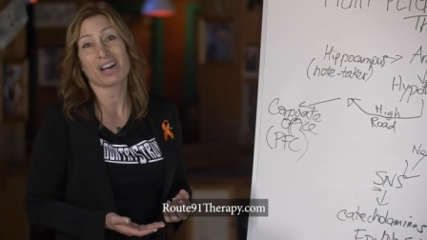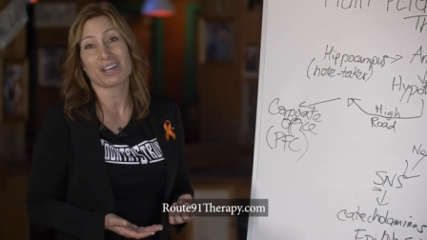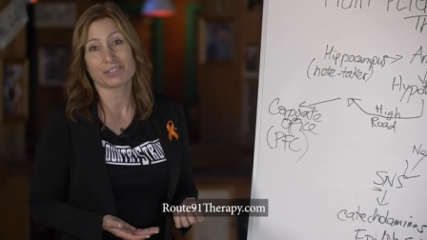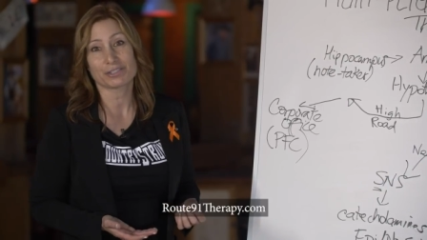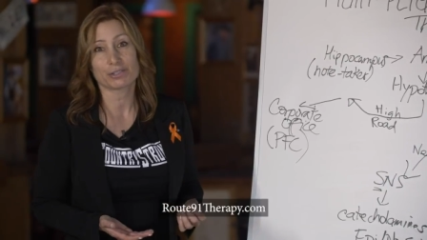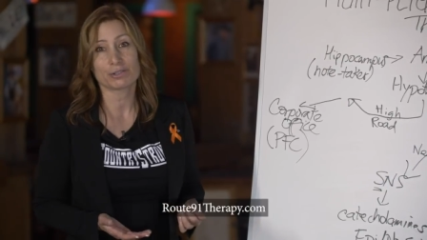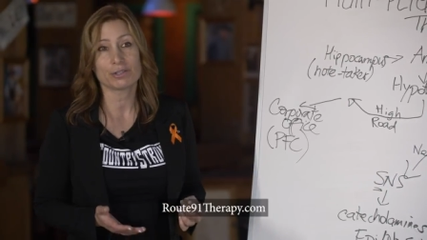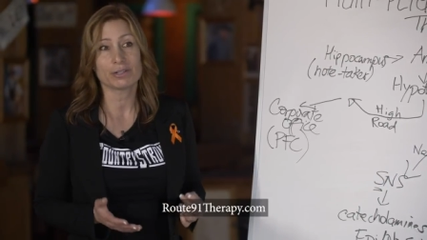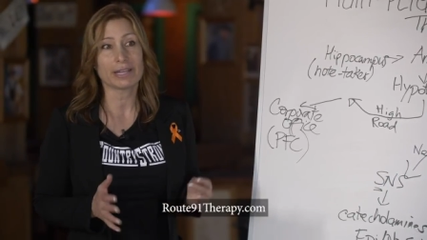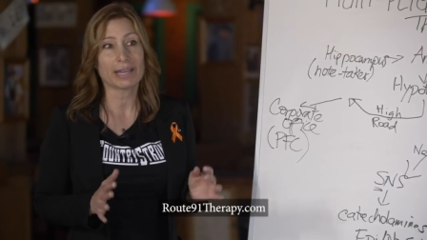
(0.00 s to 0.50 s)

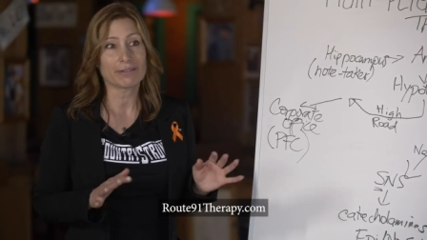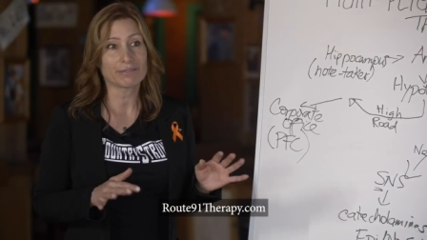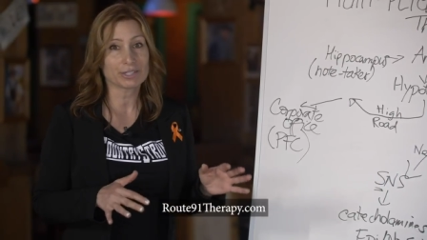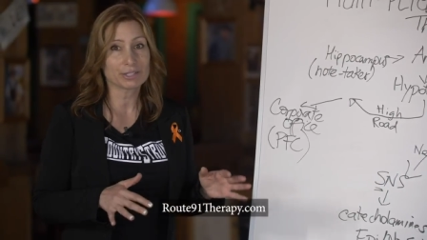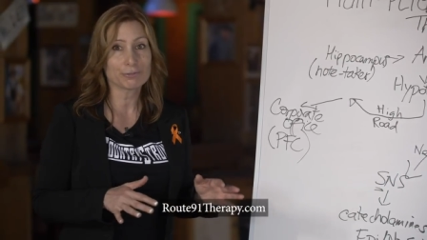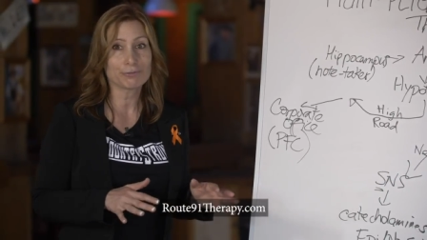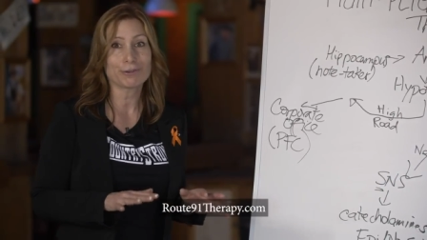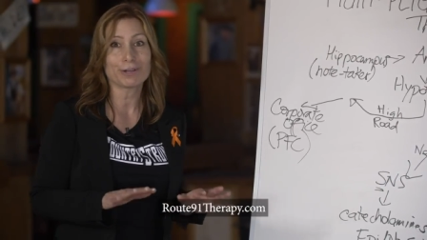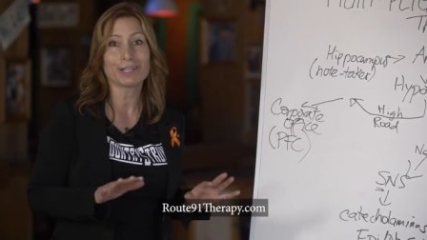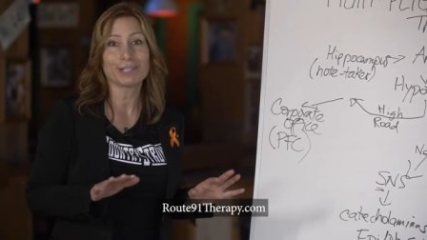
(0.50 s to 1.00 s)
concert
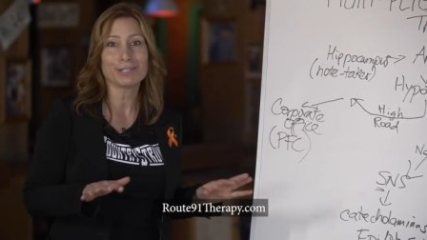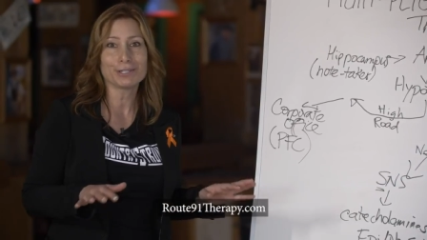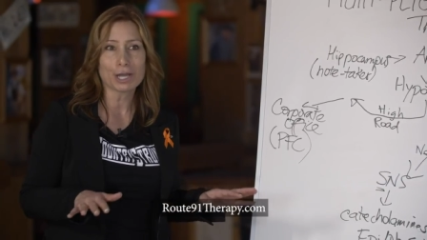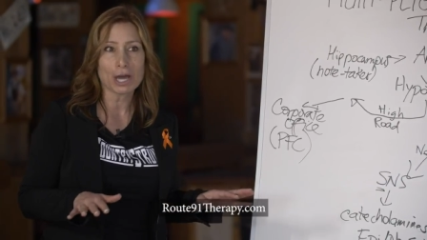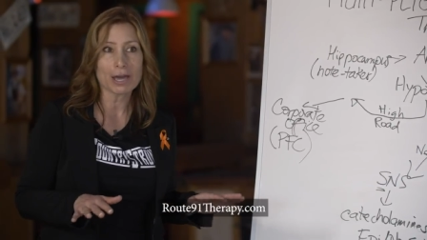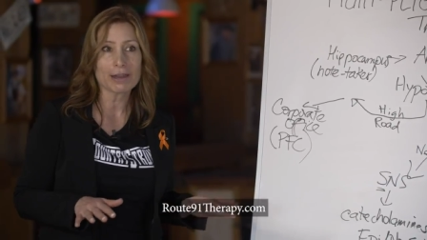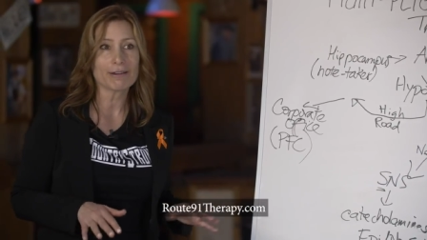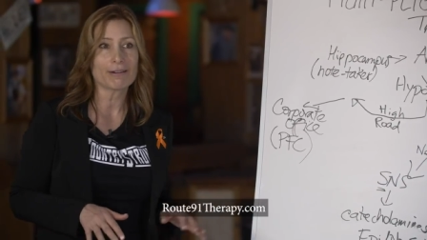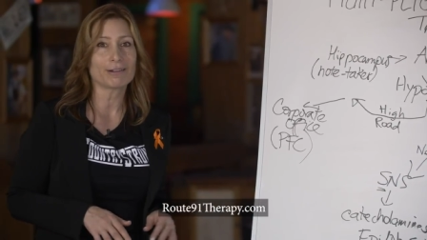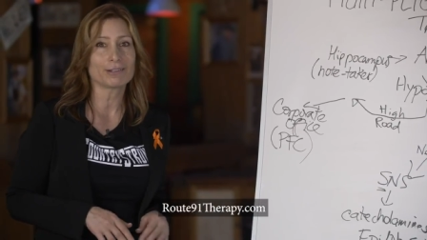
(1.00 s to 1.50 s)
having fun,
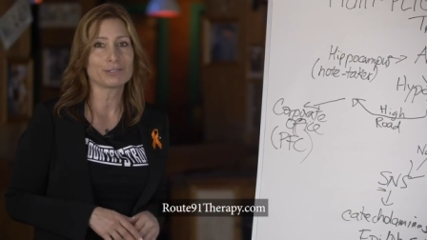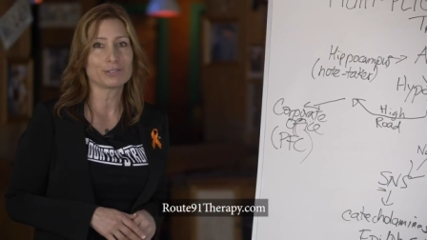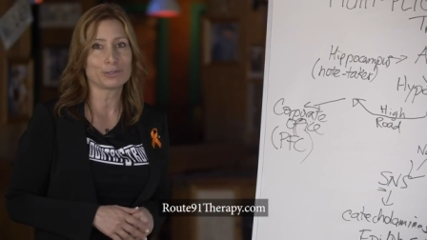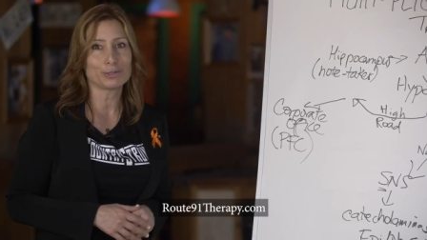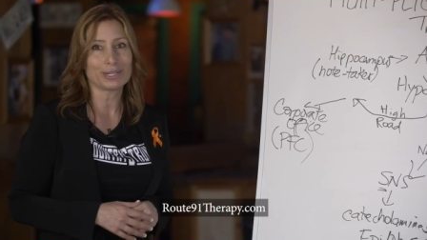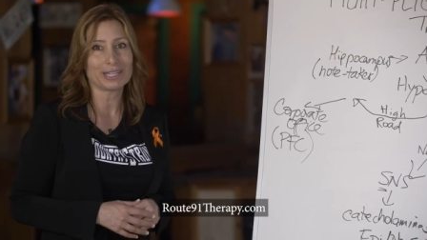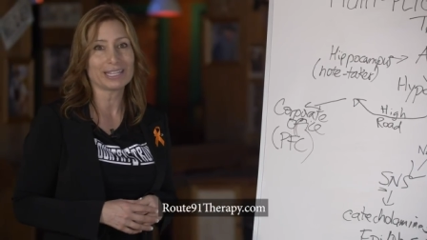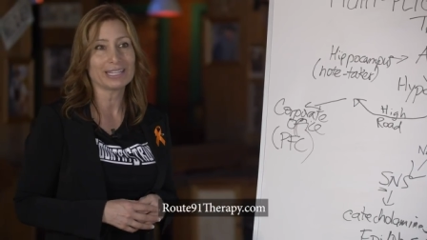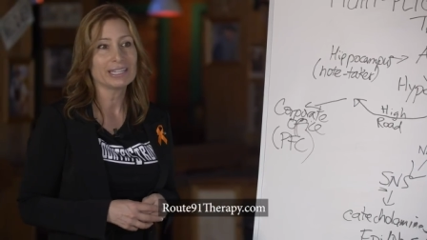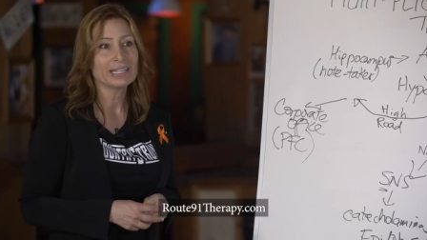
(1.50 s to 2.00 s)
not on
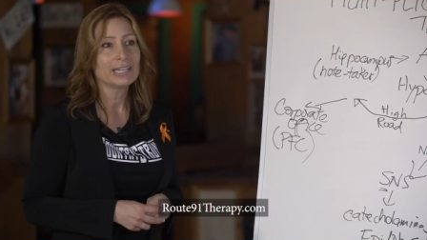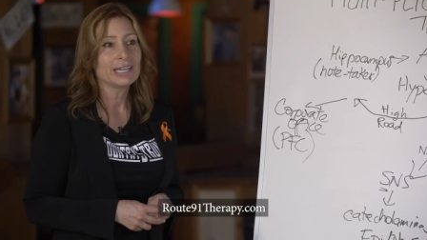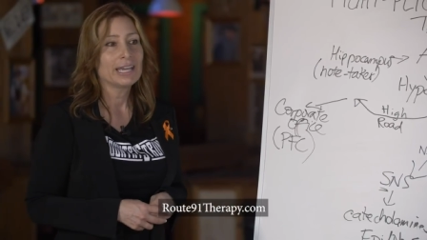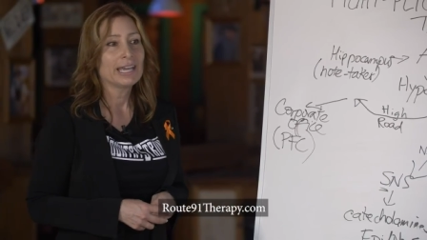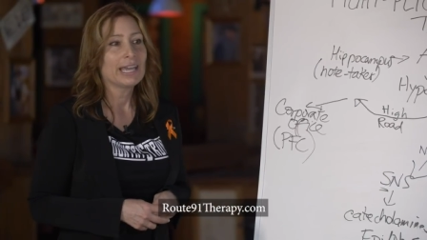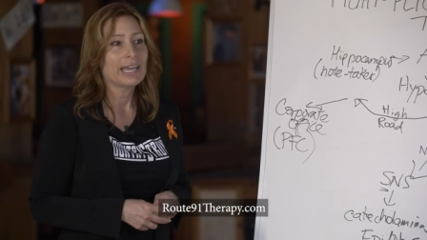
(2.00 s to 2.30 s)
duty,